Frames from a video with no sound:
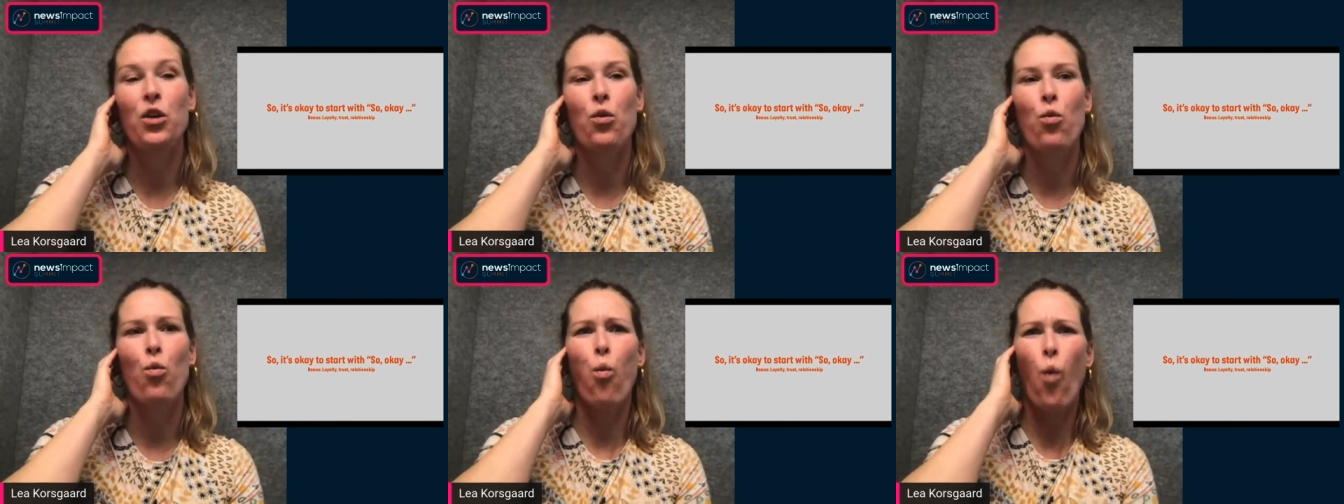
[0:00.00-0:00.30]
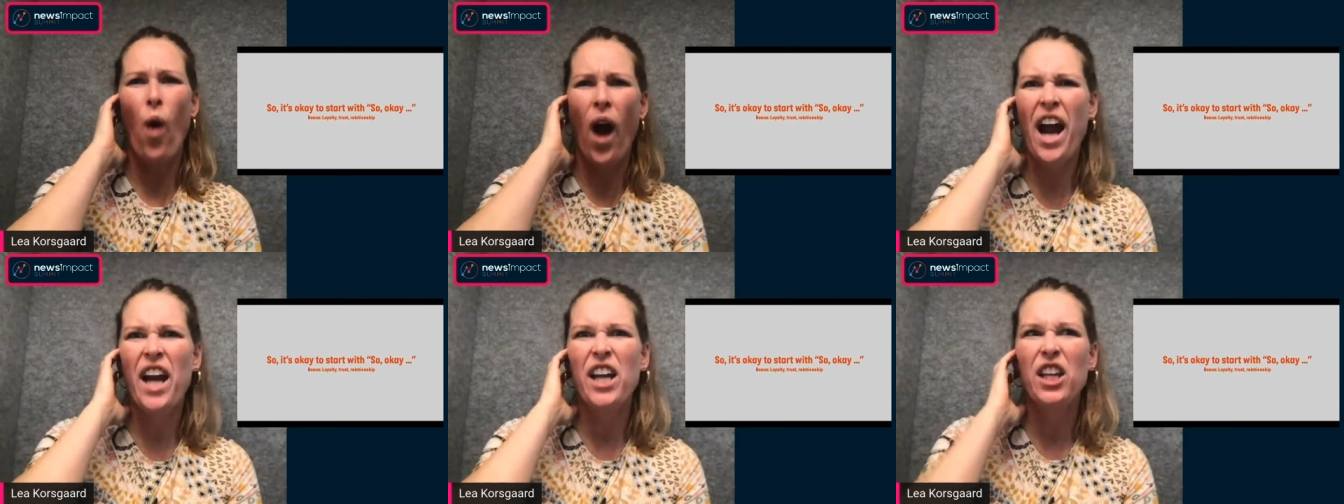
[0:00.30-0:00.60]

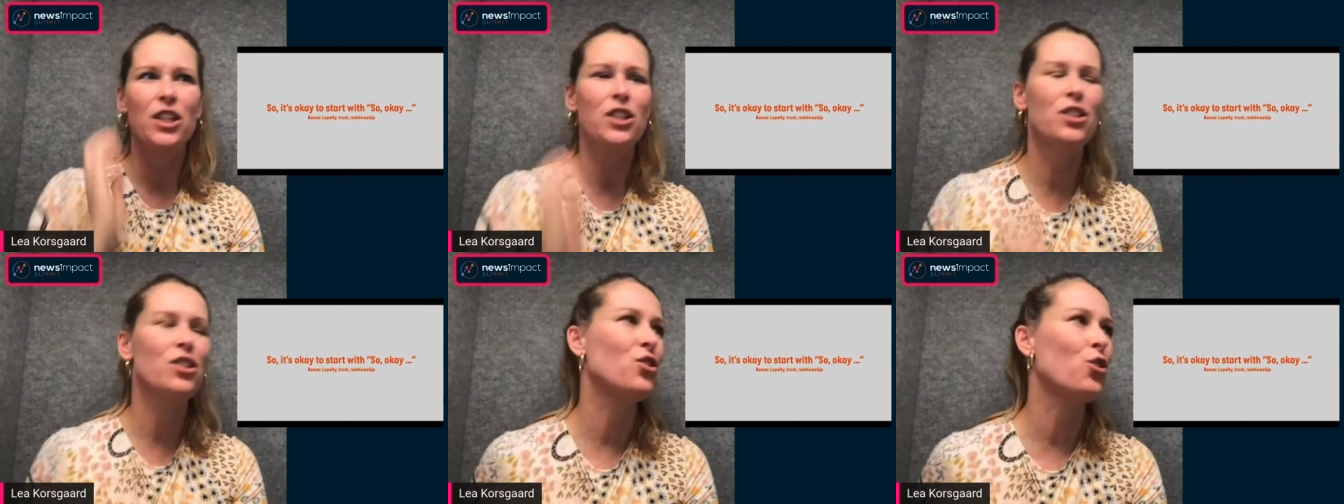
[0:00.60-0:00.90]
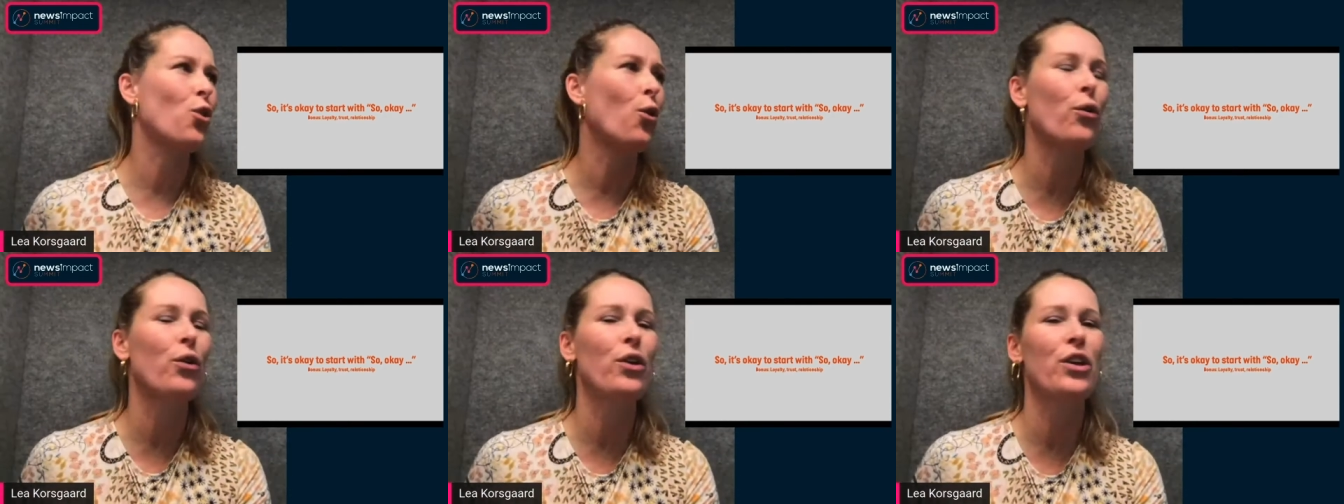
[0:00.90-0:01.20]
why this
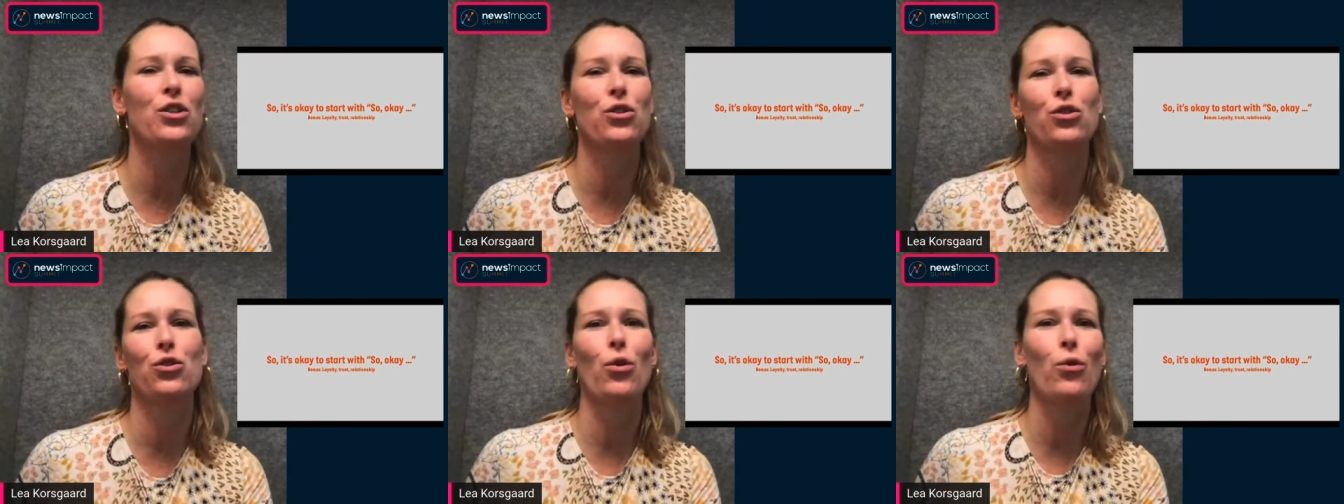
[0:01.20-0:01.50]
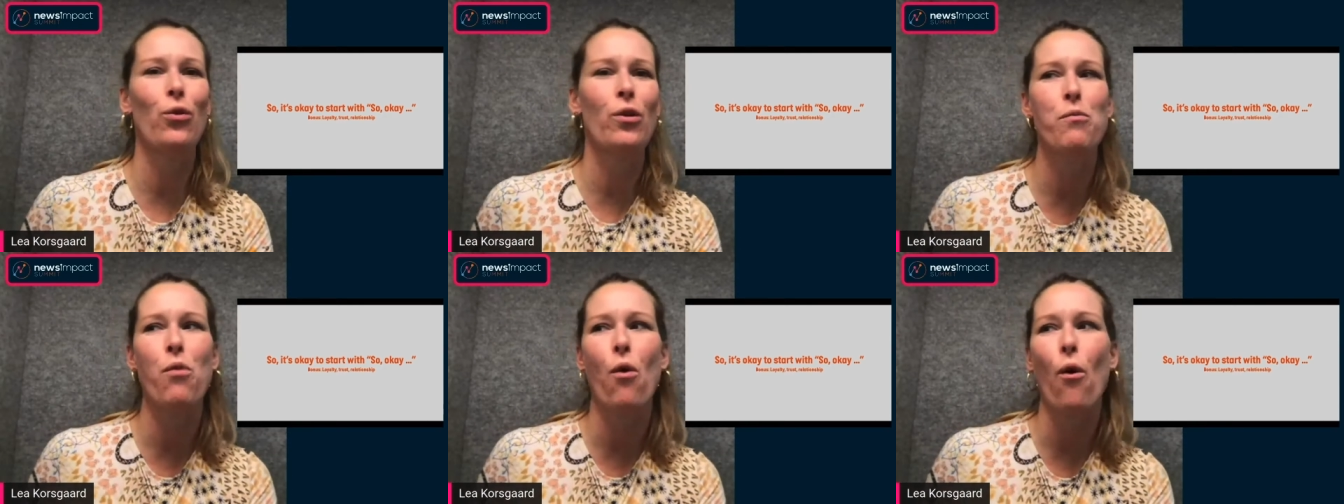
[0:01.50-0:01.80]
story is so
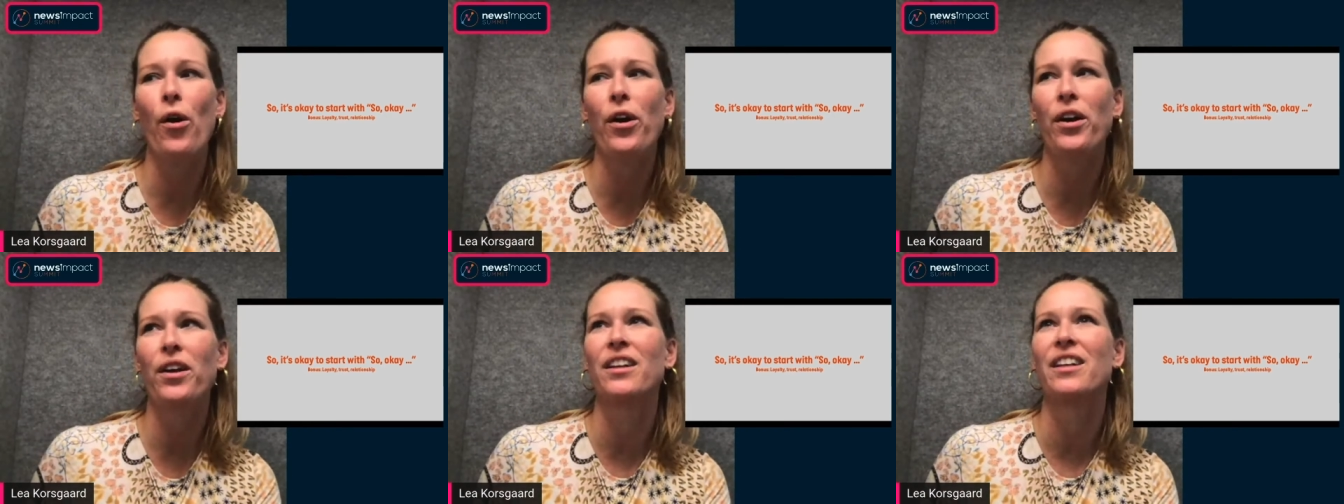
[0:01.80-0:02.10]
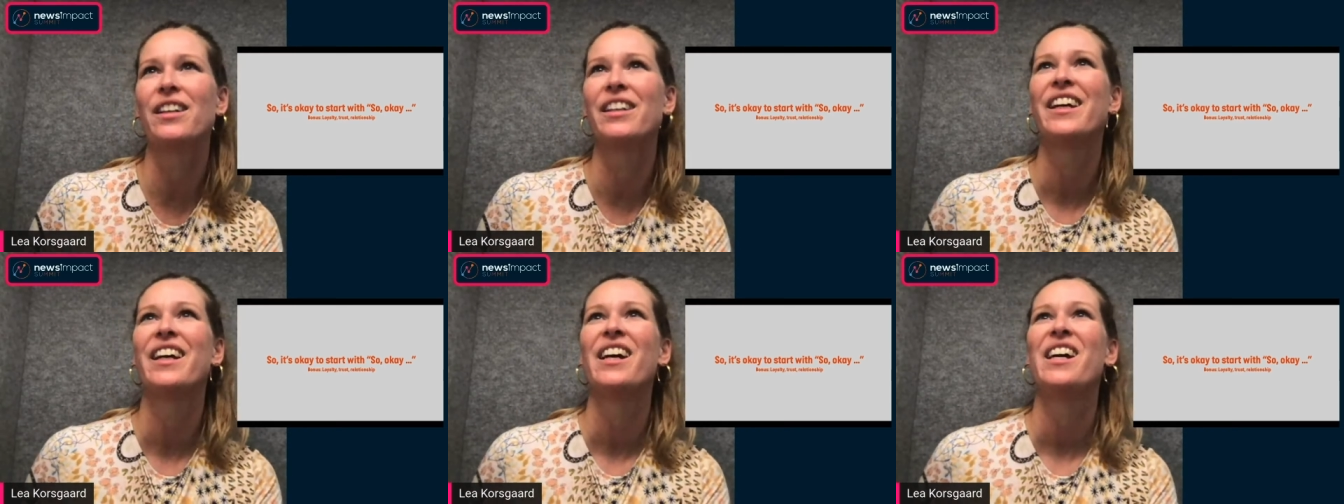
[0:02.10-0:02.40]
important,